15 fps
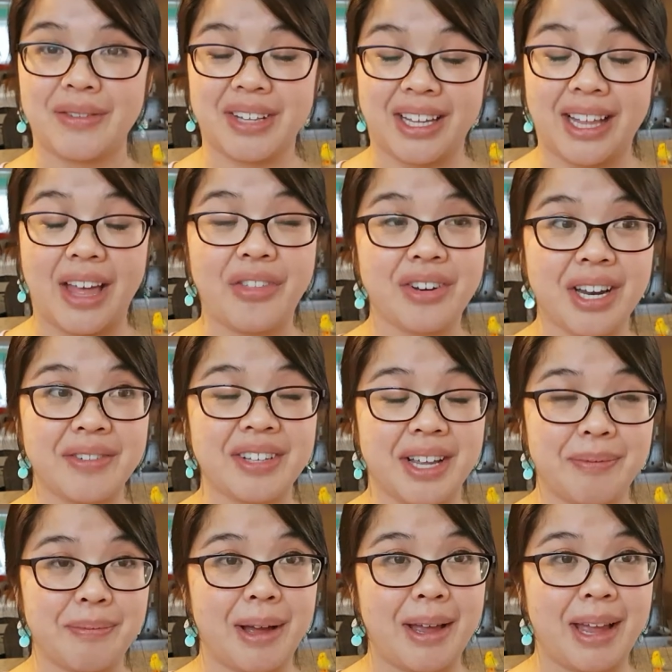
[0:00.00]
Like other times, I
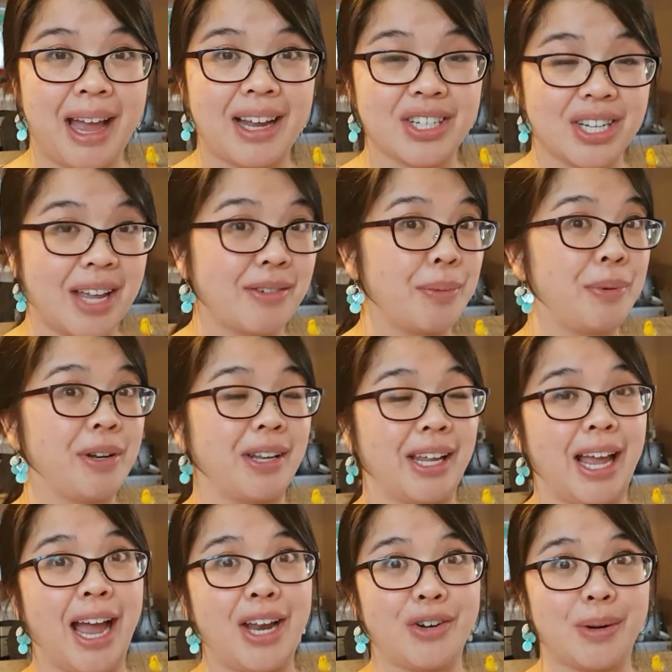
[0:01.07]
actually have to put in
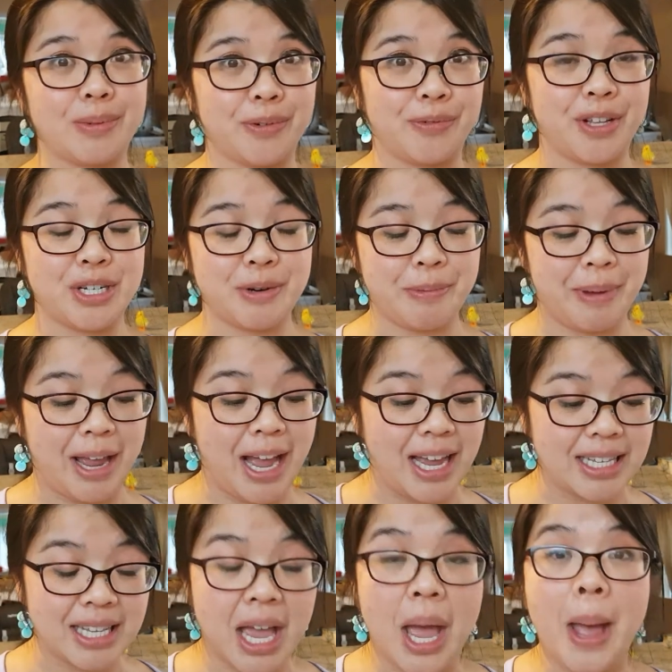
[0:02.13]
like eye drops or flush out my
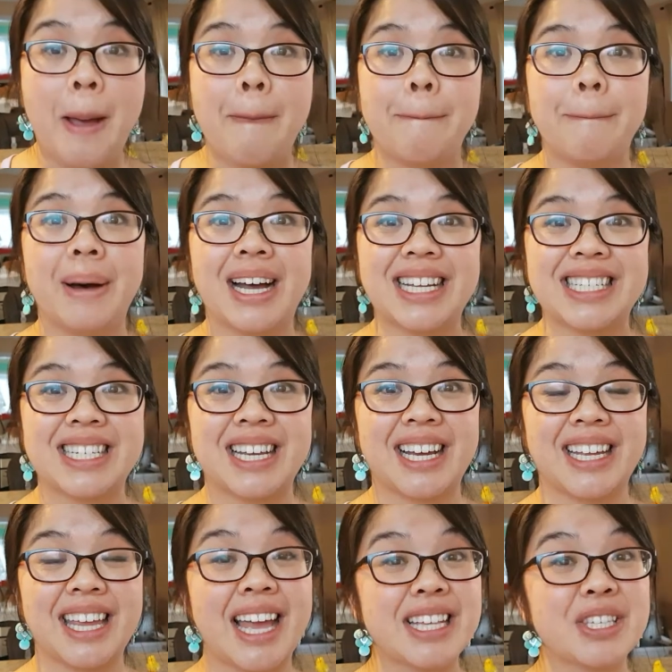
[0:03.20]
eyes. But
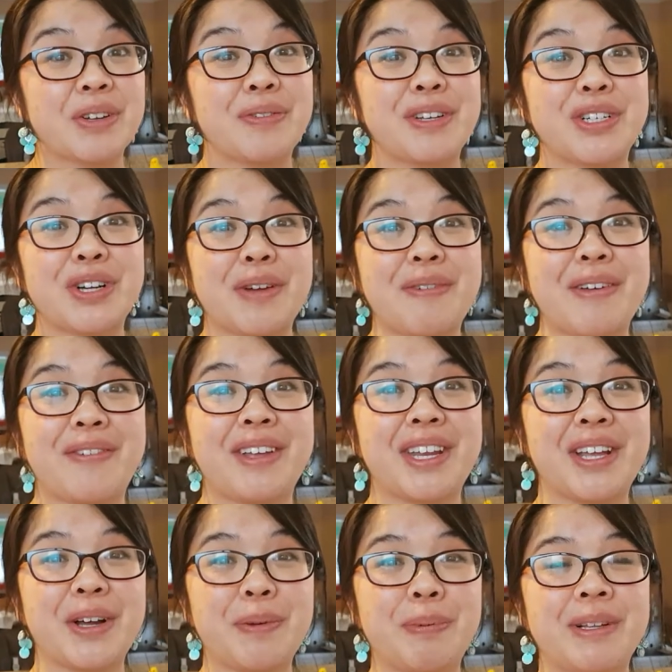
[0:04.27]
yeah, so if you enjoyed my
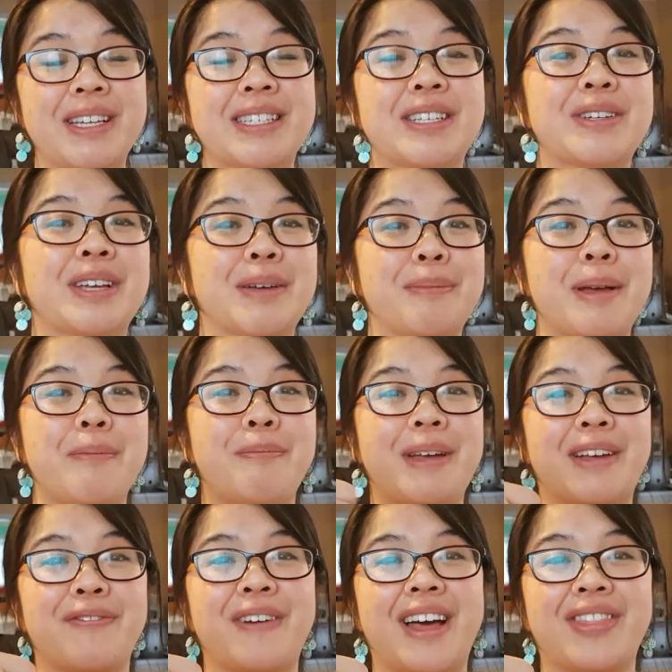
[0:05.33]
video, please do give me a
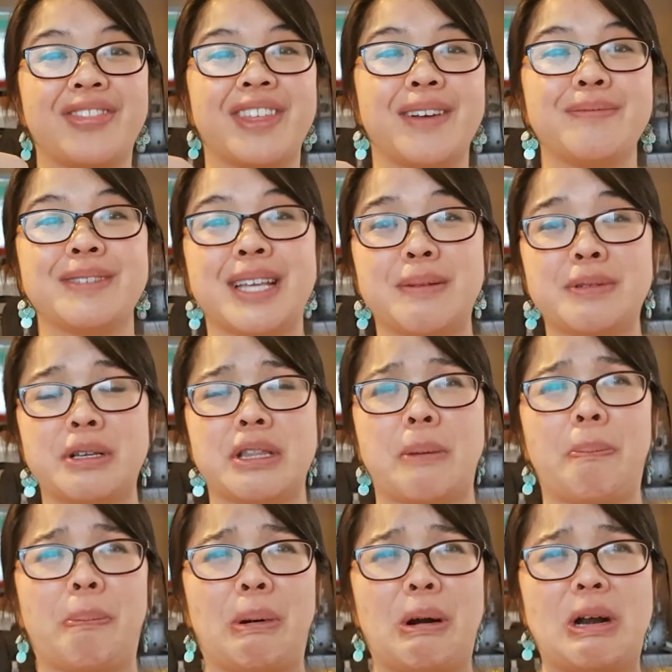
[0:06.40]
big fat thumbs up so
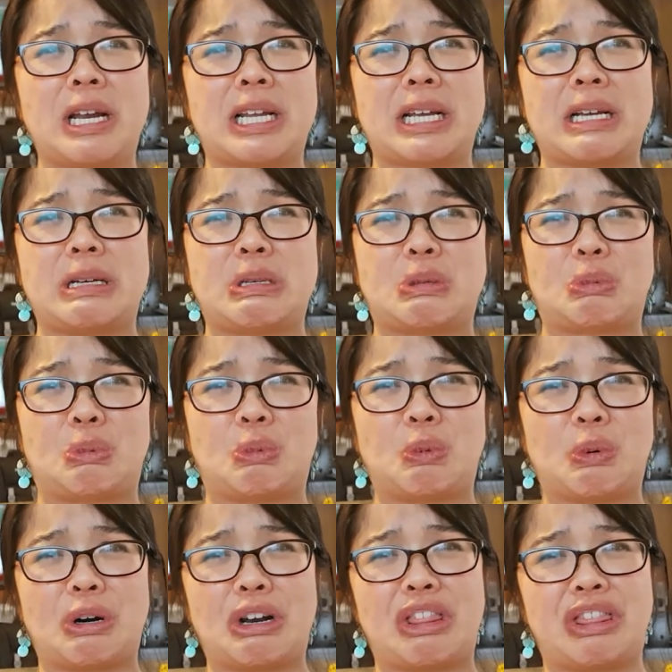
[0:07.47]
the burning is
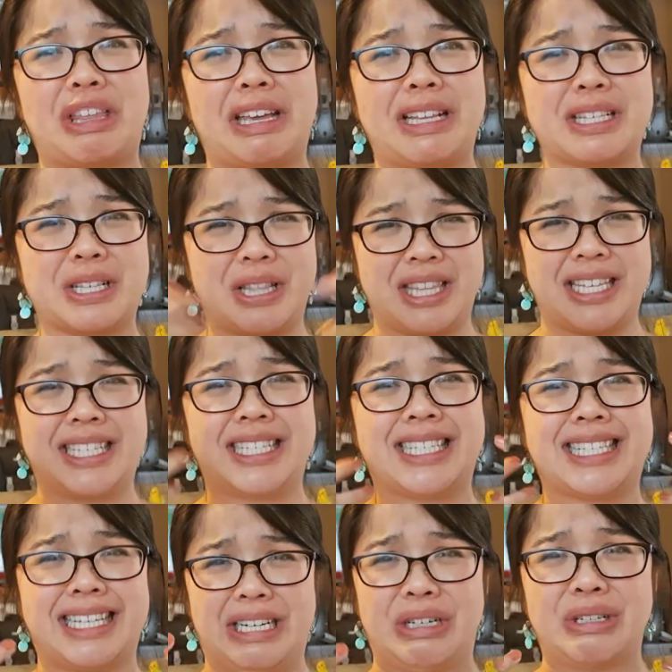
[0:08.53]
worth it, so these
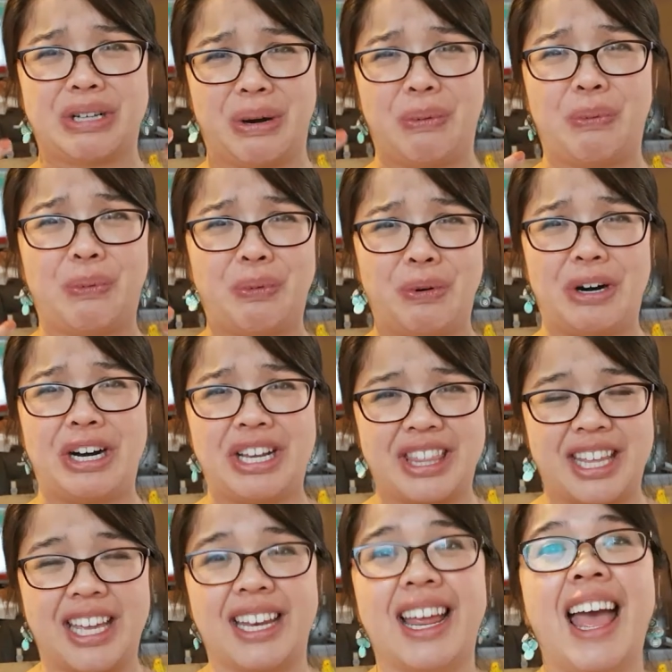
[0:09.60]
tears are worth
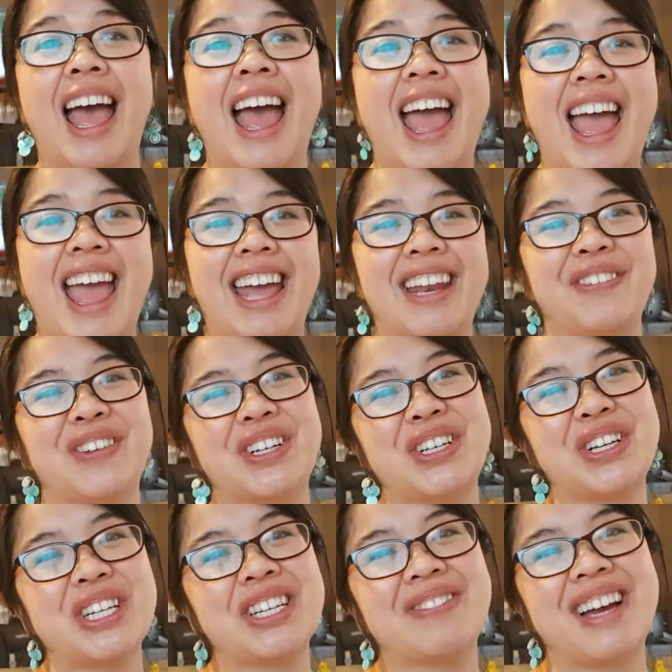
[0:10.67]
it. And if you're
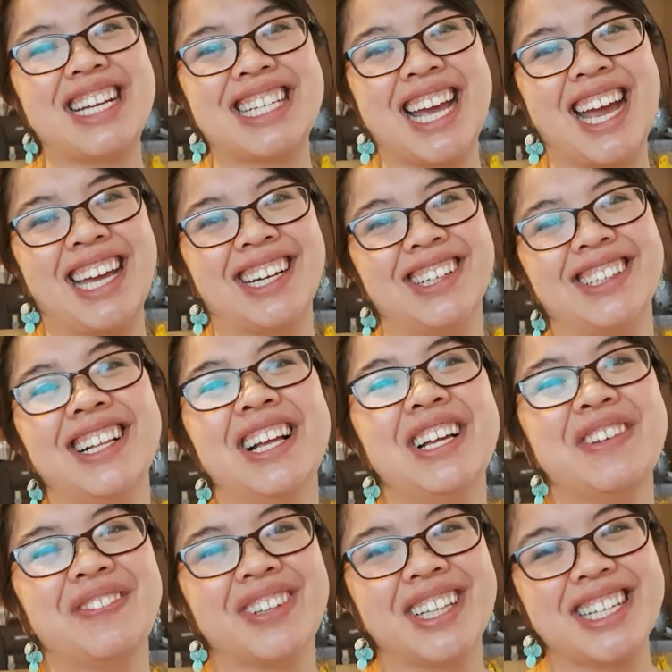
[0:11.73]
new to my channel,
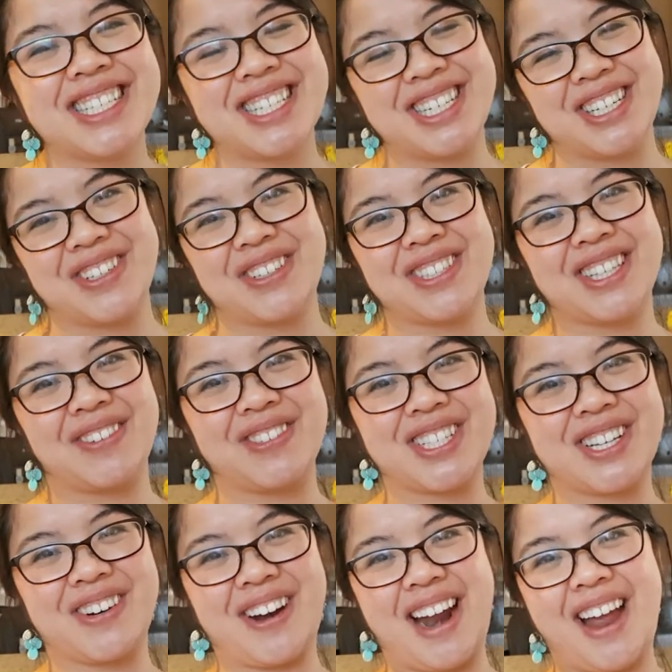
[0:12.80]
please do
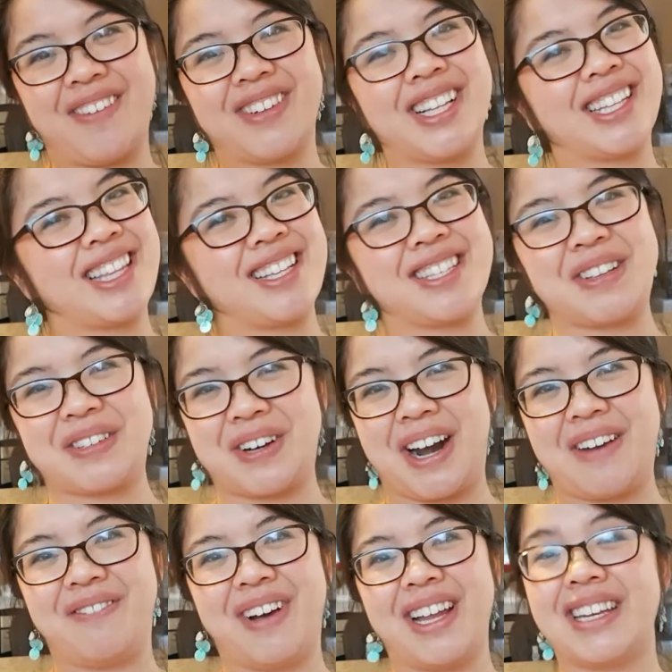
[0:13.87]
subscribe, click that
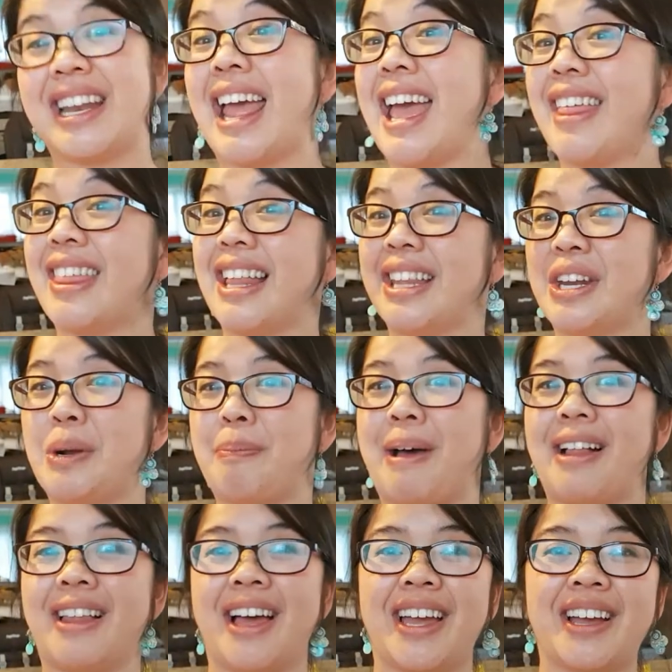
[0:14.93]
subscribe button and that little
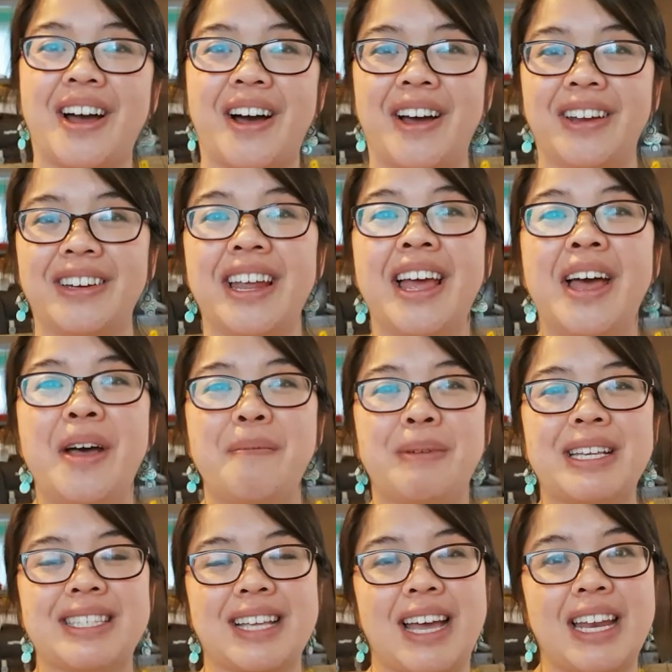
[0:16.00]
bell icon
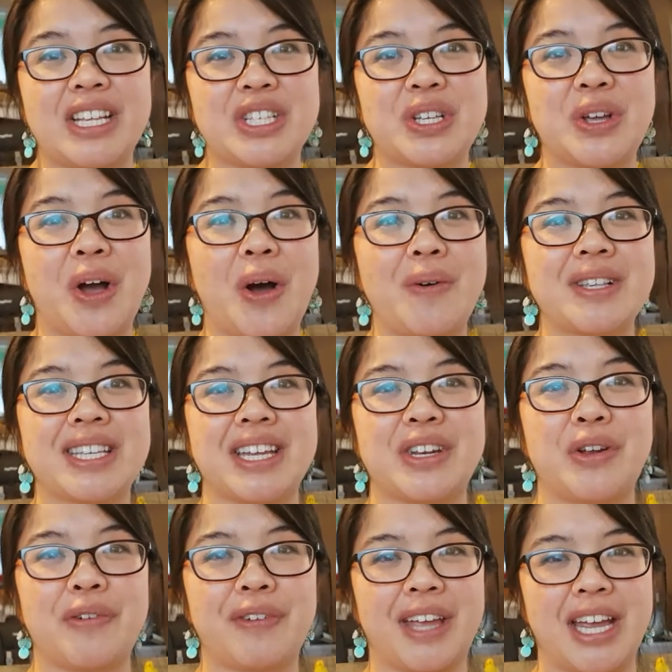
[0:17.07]
beside it so you always get
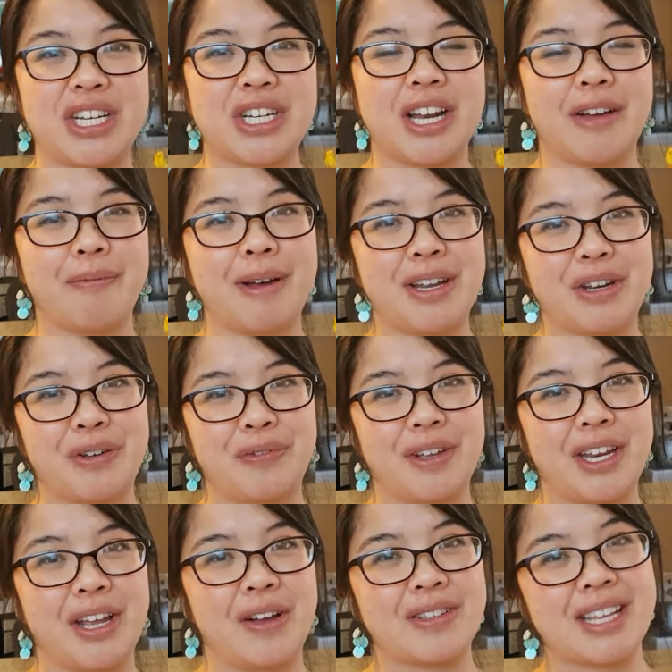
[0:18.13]
notification of my new
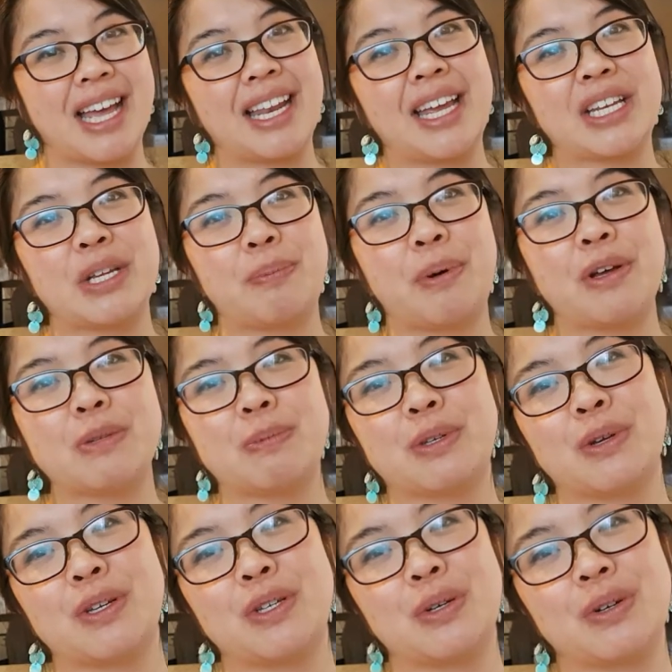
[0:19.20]
videos. I like to post
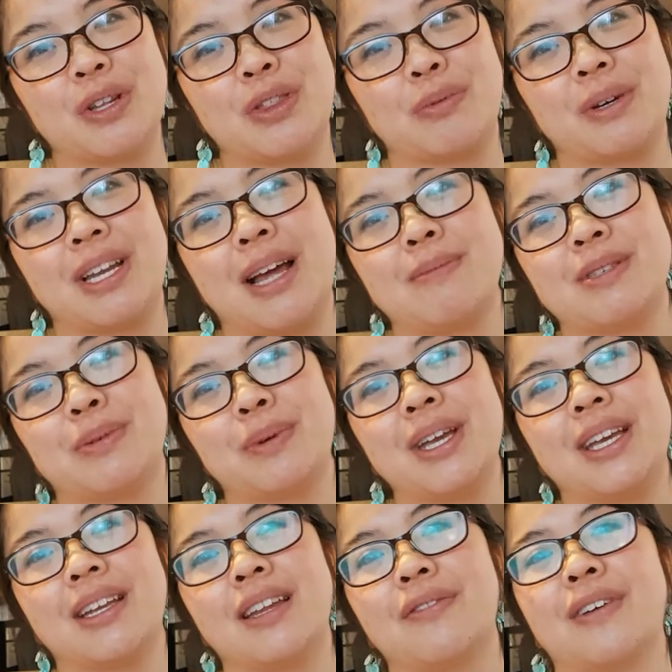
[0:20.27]
between 2 to 3 times a
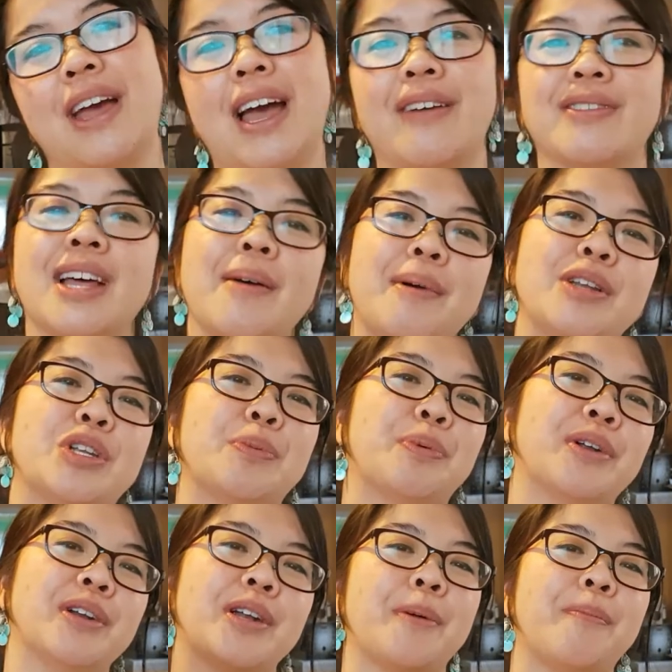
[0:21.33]
week, and if I have time, I do
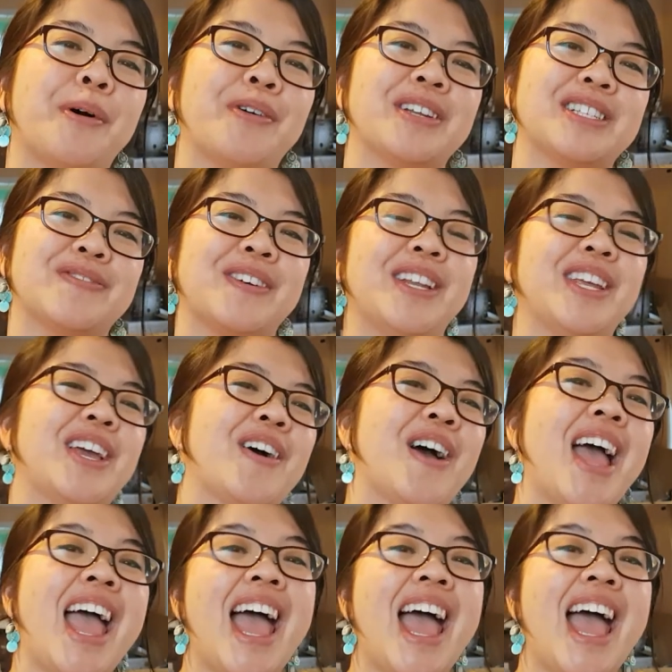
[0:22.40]
put in a bonus video.